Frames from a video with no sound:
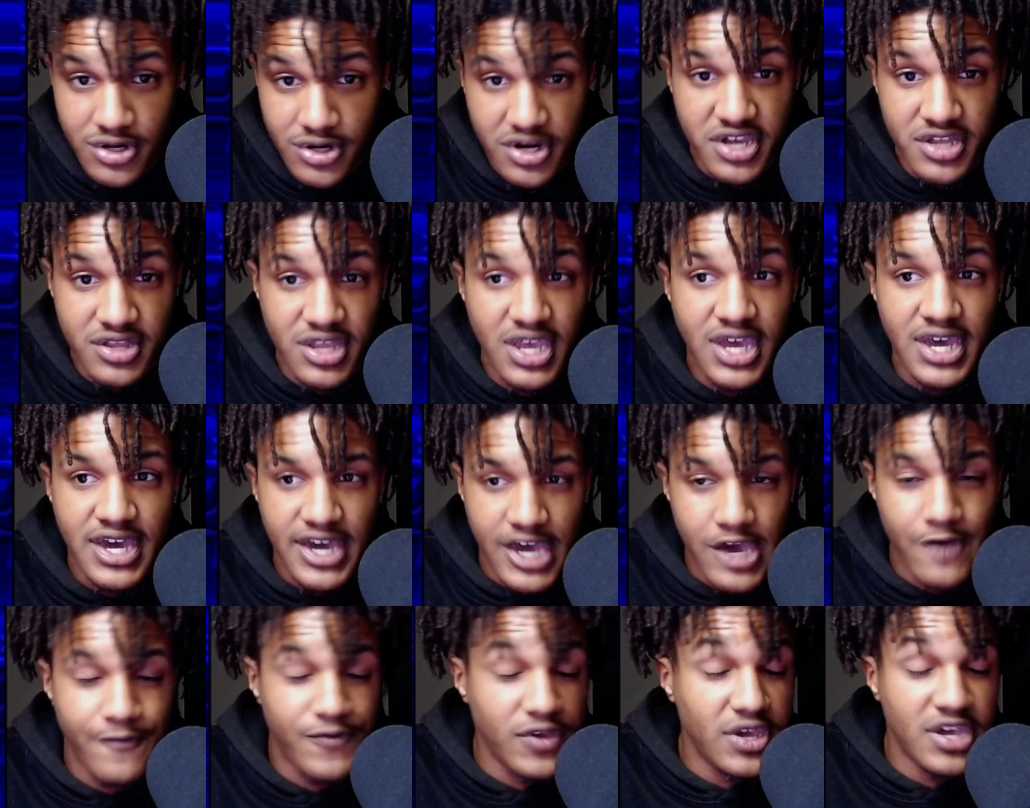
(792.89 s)
And
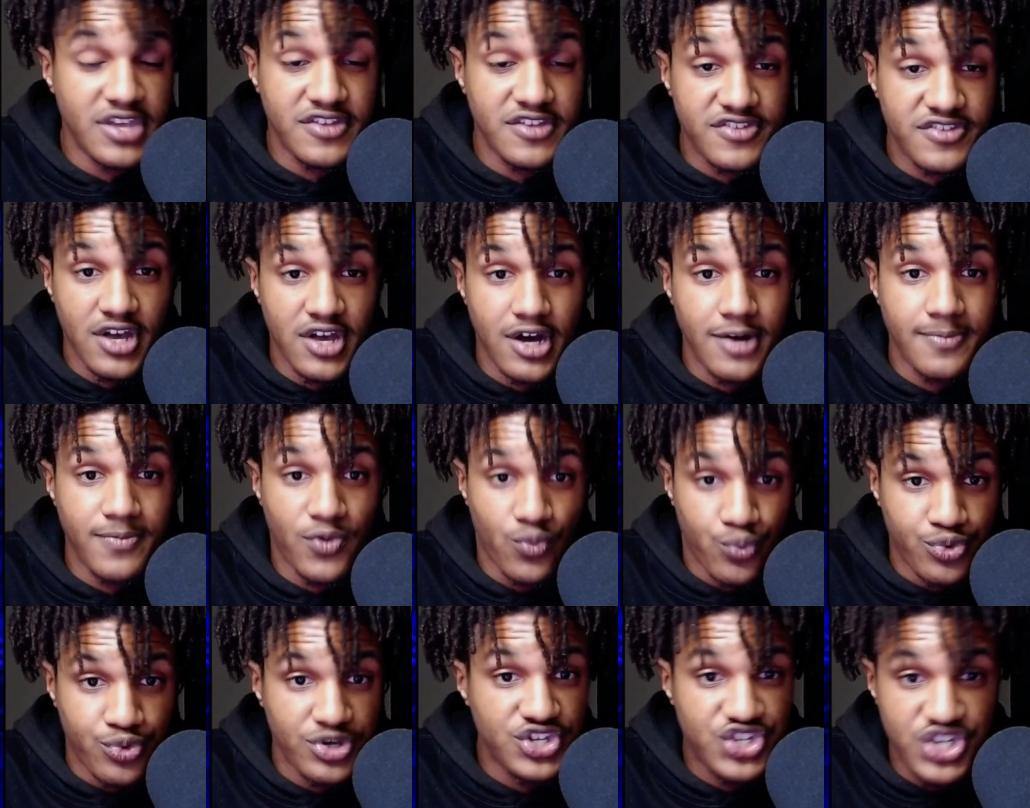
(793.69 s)
if he ends up
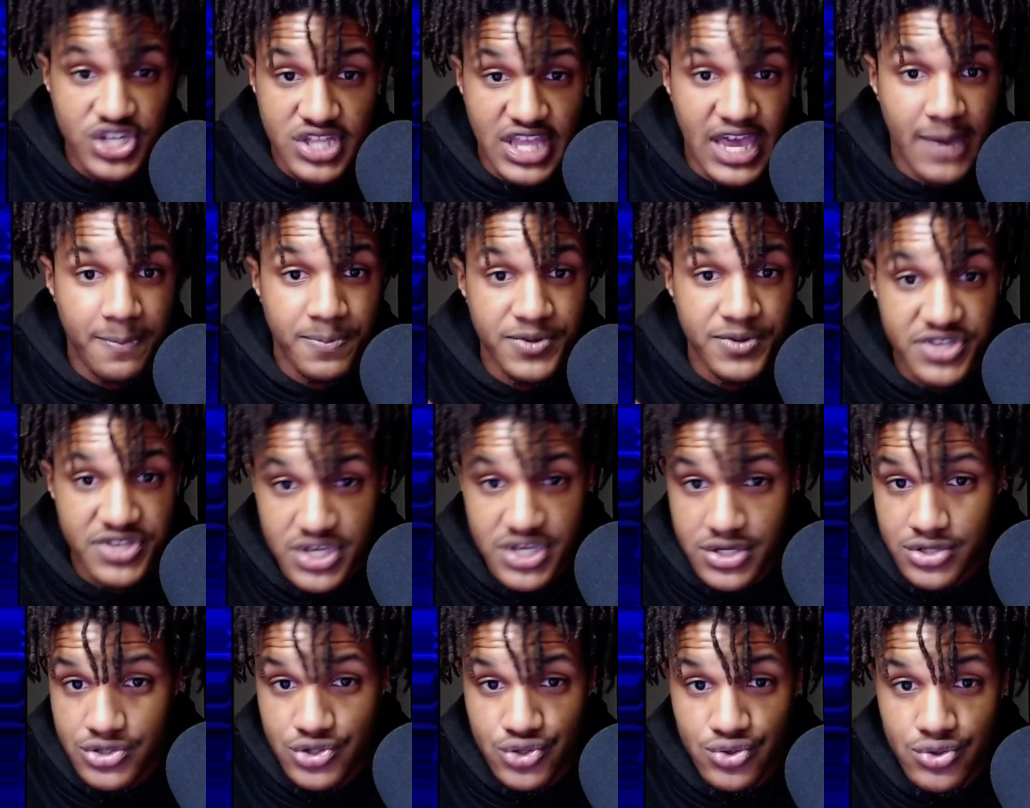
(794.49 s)
reaching that
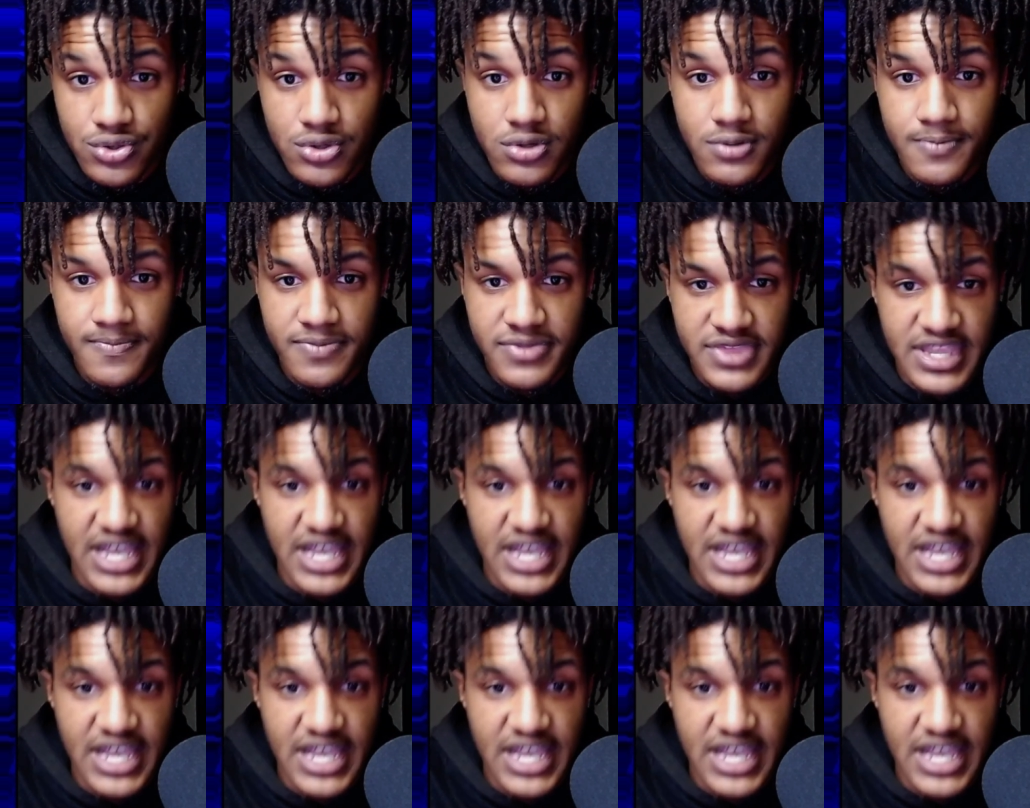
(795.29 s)
potential